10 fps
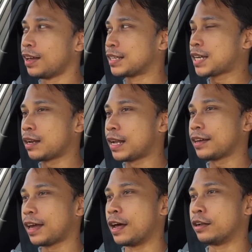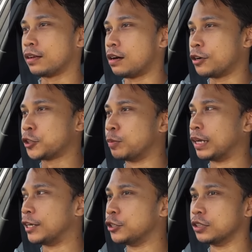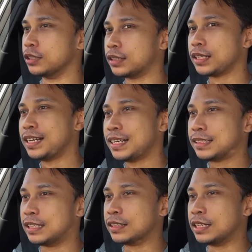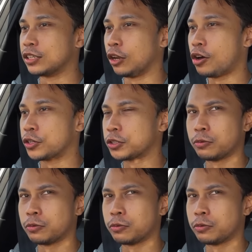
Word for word: has kind of like held the hearts of Malaysians since its launch,